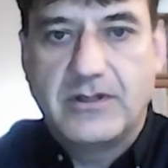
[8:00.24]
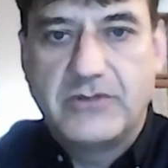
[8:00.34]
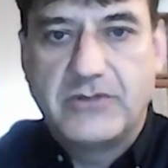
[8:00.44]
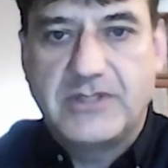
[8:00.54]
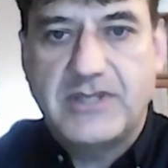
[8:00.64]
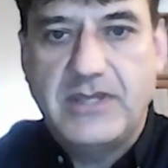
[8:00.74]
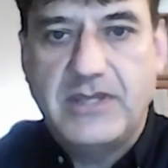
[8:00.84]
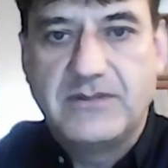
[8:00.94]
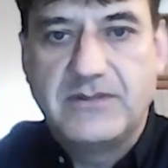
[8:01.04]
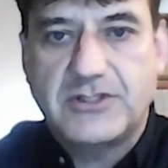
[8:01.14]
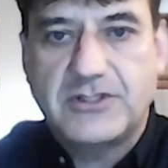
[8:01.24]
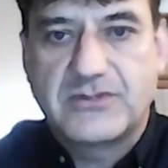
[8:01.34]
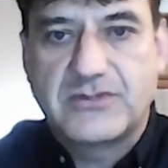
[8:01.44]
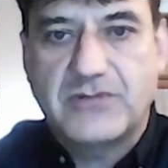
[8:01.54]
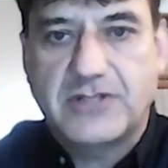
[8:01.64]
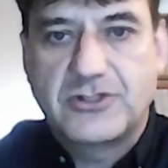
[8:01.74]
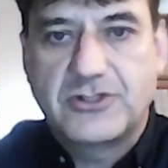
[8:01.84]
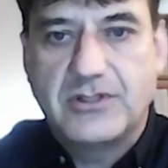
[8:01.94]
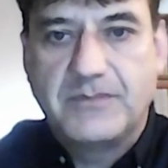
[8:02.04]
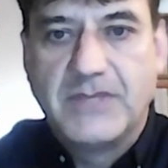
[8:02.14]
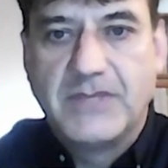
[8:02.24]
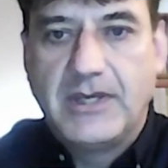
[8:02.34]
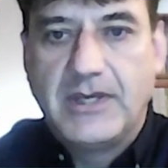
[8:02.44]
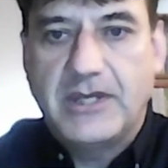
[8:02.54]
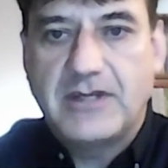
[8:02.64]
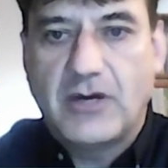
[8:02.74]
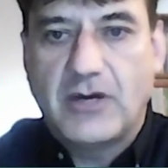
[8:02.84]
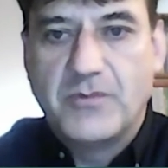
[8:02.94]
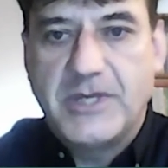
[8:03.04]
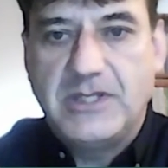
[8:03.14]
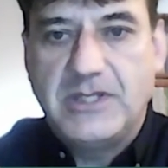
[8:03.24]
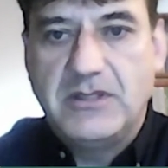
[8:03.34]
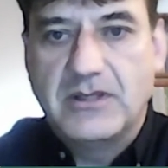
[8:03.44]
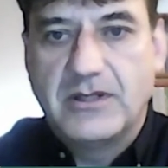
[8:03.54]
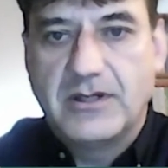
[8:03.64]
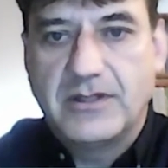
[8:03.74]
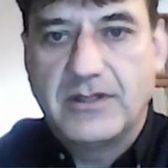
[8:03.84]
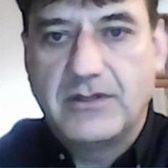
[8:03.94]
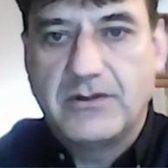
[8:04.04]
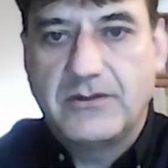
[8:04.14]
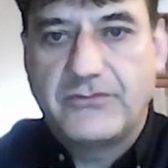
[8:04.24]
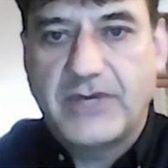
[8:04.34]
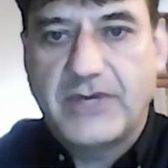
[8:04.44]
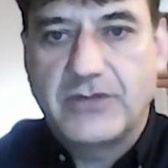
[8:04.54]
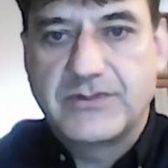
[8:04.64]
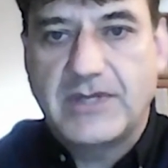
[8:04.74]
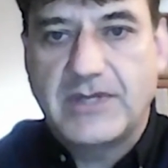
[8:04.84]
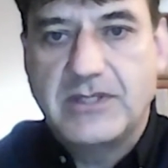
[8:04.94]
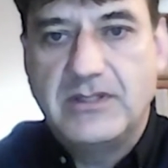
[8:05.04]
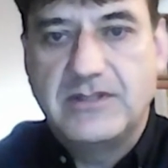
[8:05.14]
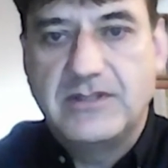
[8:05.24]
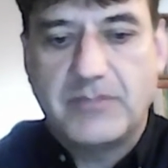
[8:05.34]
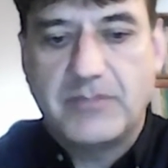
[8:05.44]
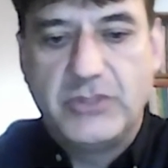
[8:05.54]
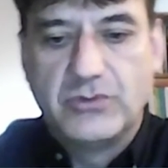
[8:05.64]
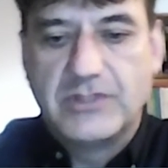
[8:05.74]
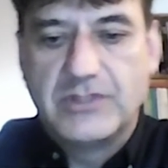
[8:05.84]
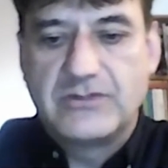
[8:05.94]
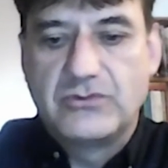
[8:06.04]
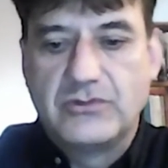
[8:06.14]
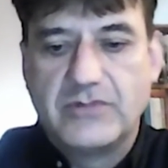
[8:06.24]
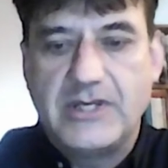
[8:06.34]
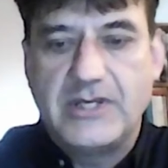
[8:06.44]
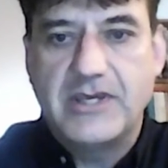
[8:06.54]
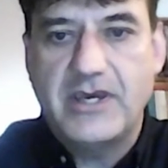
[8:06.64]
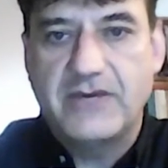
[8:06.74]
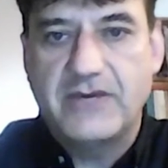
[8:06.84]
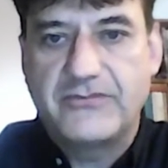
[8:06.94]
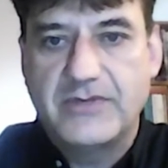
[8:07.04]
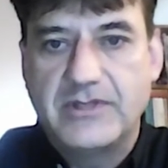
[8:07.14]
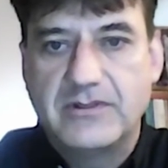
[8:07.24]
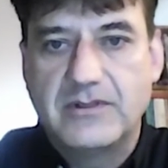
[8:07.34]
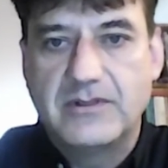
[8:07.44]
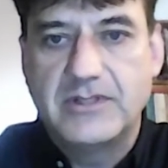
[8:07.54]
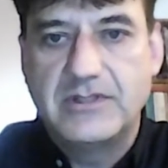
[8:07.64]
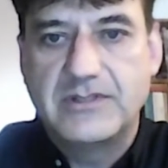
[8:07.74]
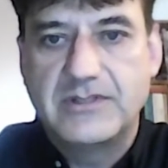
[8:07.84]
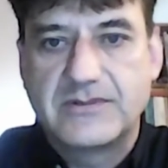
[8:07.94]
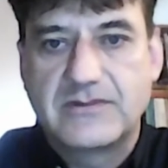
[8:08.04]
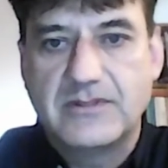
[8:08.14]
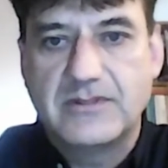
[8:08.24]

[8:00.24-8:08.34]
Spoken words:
retain such a structure, and how many phycocyanin subunits do you really have in this?